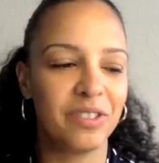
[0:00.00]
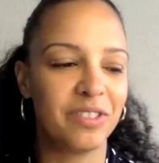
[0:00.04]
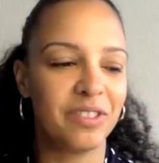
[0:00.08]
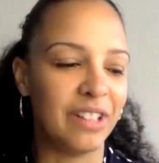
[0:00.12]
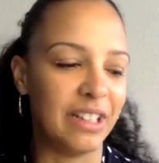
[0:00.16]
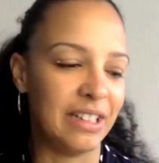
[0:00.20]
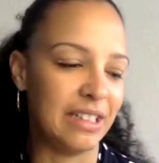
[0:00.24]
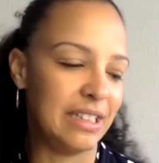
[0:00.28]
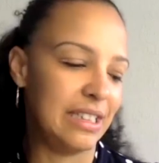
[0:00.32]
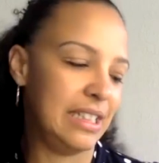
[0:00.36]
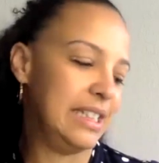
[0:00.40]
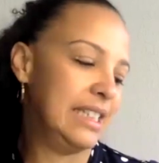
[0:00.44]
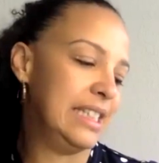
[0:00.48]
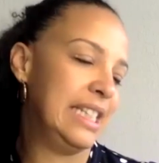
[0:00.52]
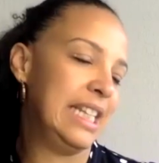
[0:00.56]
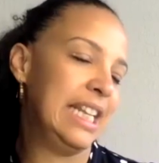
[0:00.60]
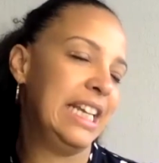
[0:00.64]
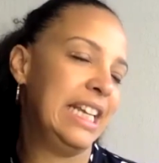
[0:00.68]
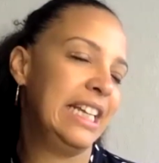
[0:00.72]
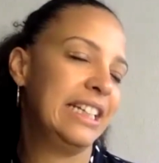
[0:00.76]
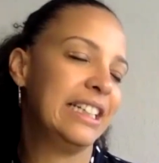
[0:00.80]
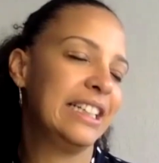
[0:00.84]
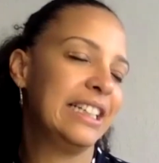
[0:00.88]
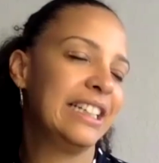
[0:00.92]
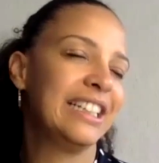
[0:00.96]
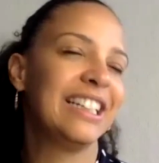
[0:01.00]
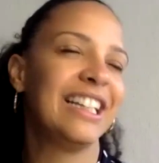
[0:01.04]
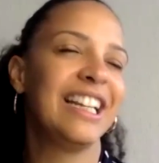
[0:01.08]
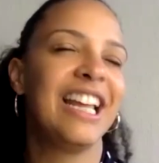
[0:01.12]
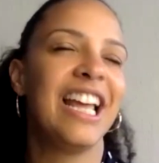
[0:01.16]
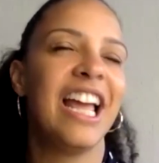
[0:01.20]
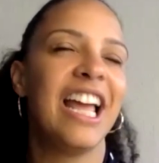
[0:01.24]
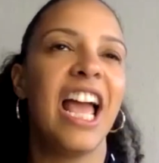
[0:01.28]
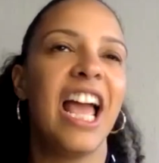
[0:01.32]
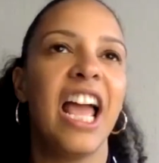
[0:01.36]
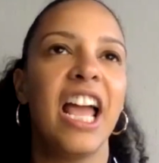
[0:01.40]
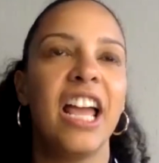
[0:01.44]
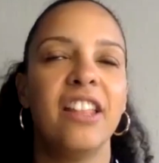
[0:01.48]
that's his thing.
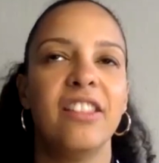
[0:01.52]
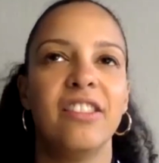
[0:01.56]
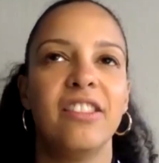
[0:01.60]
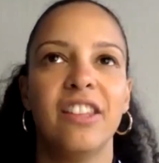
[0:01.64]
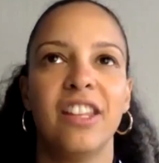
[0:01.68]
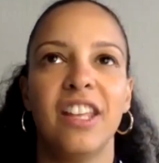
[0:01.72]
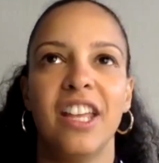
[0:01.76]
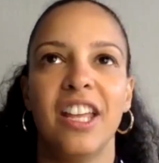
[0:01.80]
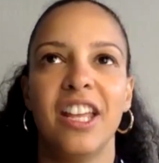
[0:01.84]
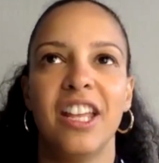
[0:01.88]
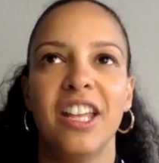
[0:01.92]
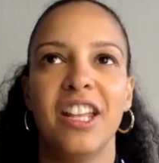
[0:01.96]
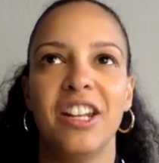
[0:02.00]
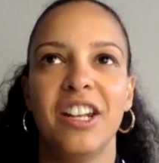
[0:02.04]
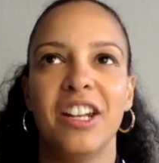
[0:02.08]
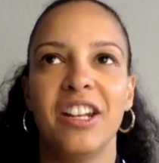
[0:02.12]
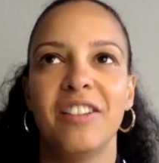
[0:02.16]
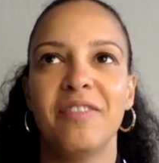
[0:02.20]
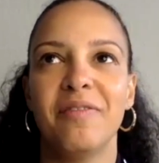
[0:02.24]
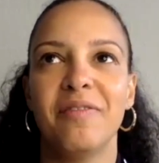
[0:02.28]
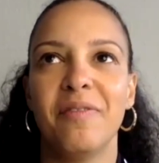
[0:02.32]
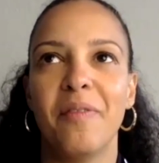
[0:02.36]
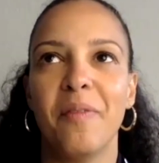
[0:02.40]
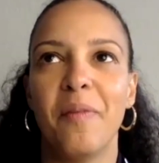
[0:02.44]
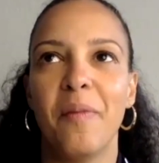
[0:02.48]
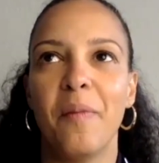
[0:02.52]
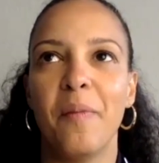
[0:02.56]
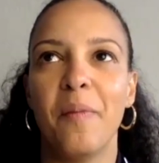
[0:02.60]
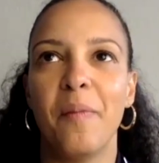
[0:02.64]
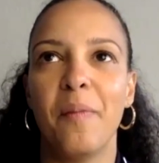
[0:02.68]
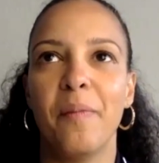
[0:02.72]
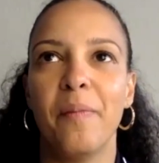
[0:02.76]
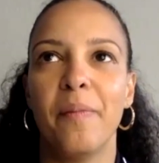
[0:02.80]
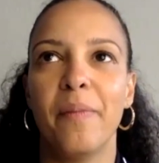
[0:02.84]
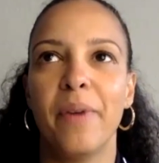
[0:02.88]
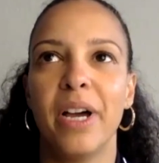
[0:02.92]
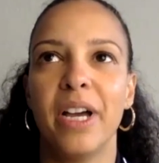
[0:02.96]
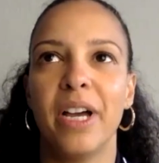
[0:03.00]
And then
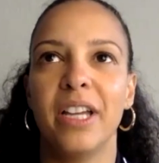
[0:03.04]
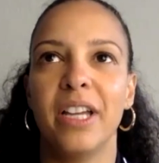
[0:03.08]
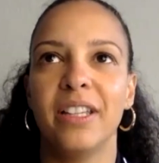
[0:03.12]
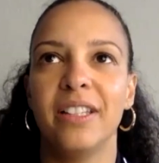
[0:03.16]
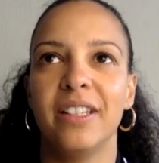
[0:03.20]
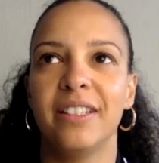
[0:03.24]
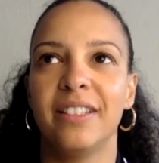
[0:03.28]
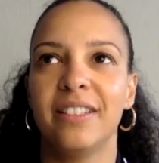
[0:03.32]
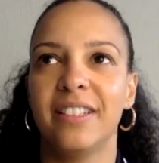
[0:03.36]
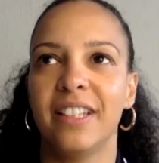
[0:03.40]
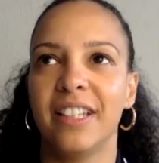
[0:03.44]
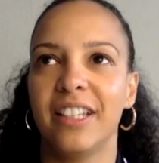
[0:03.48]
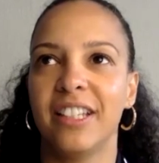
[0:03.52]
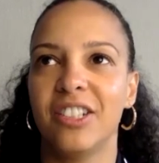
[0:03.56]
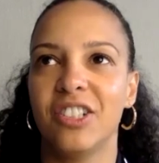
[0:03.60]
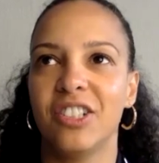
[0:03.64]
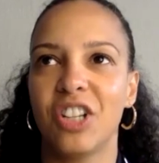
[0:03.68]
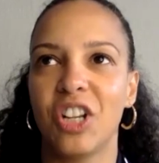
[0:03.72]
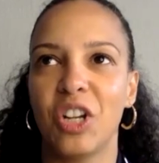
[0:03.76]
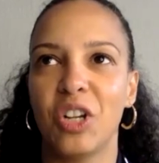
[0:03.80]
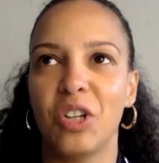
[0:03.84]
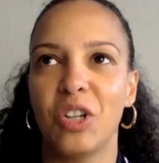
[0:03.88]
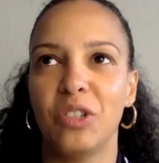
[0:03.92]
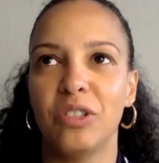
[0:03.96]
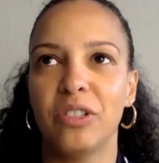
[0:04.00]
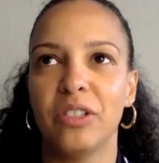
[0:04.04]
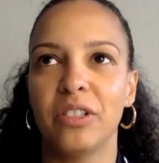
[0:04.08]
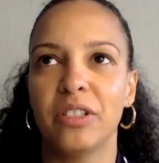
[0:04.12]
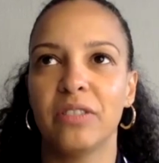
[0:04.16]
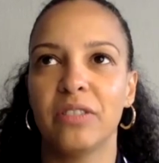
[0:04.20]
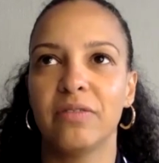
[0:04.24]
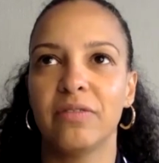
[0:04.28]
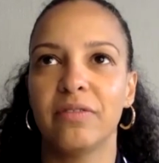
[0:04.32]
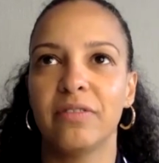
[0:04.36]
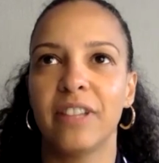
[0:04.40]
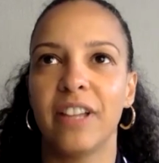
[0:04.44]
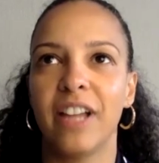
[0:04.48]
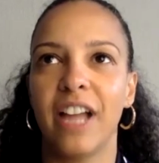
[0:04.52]
my second child,
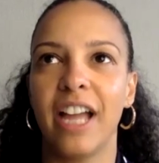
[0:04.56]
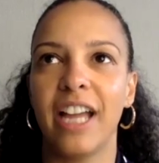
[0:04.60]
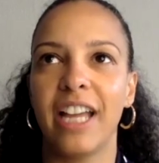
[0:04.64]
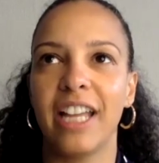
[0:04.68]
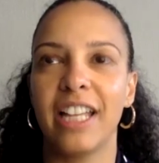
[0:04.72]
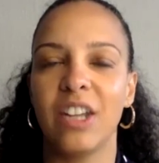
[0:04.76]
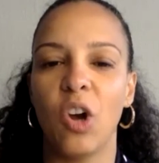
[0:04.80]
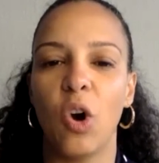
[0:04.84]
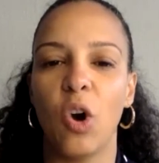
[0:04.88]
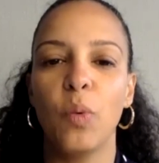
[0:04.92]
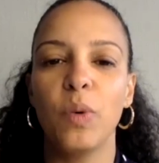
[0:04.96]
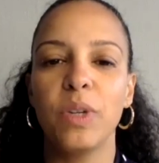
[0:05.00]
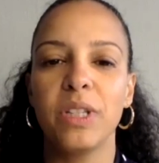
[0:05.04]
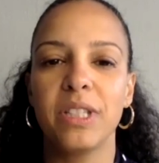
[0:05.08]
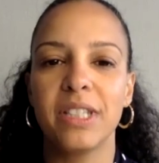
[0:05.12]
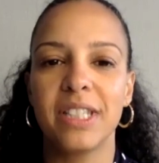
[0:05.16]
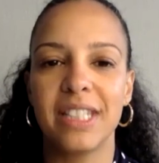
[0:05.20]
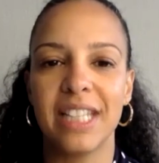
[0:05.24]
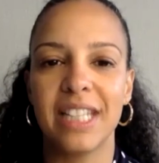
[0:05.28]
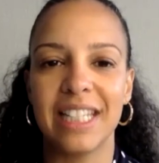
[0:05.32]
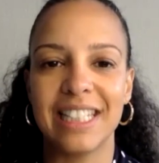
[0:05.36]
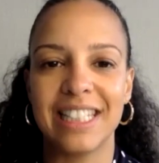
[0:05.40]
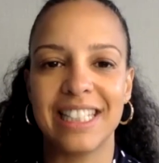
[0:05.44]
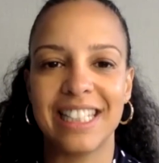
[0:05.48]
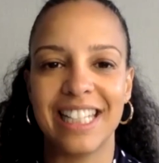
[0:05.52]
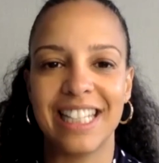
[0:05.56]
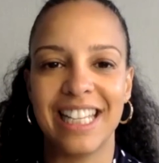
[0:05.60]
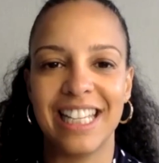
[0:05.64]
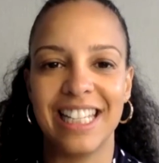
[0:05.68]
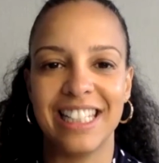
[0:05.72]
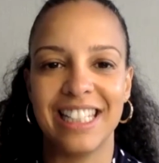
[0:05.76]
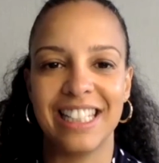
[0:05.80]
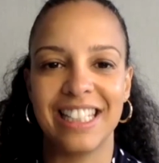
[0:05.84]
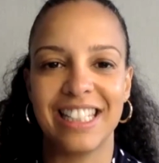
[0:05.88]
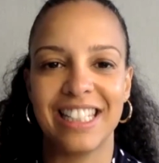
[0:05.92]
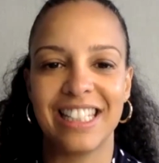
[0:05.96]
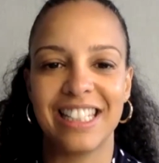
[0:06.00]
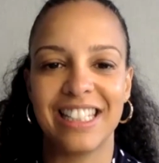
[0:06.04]
I can always sense
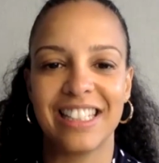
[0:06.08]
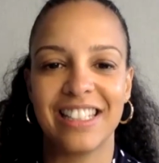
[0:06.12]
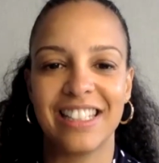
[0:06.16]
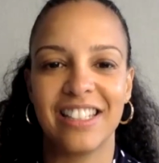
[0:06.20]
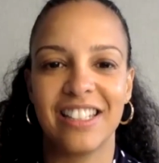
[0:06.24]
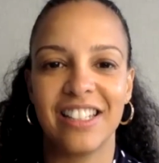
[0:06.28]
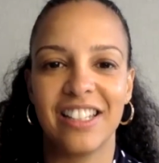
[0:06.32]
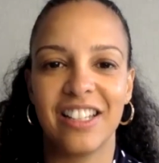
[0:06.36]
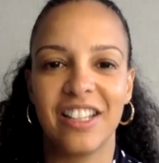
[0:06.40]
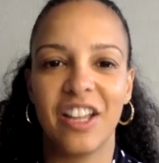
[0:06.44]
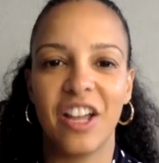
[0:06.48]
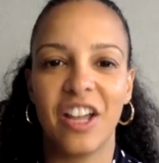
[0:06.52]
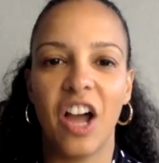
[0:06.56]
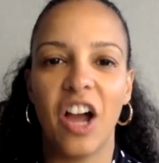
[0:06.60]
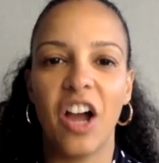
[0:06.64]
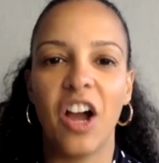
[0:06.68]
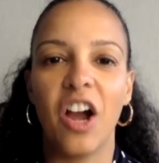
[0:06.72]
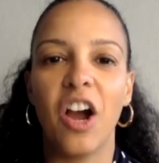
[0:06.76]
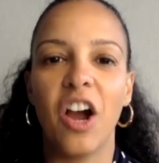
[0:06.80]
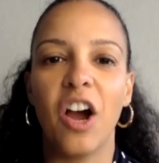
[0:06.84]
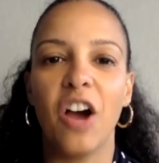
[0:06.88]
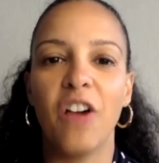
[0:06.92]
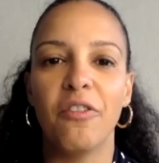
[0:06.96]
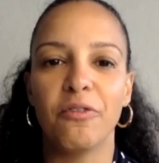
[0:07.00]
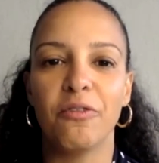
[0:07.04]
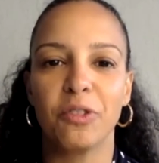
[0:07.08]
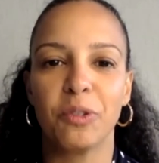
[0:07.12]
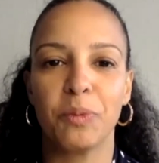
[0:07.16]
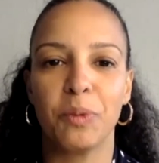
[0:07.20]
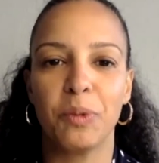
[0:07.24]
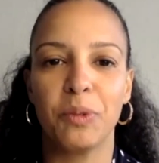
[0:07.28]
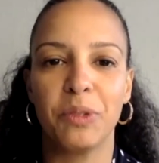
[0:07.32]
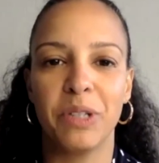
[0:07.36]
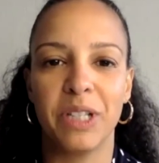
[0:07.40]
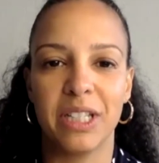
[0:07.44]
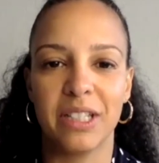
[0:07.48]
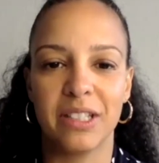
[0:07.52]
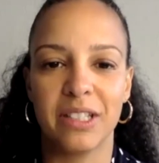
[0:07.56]
his
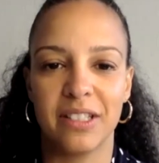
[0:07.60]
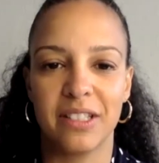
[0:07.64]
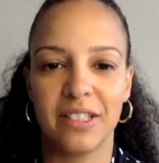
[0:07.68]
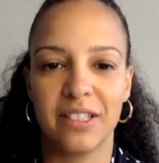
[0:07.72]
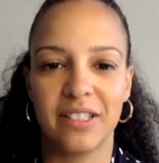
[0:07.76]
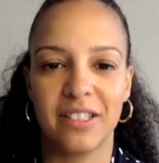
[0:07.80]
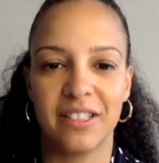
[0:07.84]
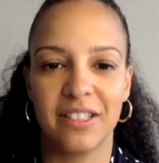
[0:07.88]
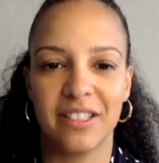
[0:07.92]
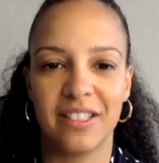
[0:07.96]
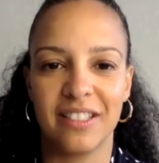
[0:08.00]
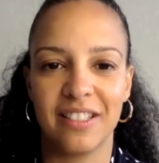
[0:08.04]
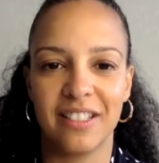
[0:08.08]
uncomfortableness.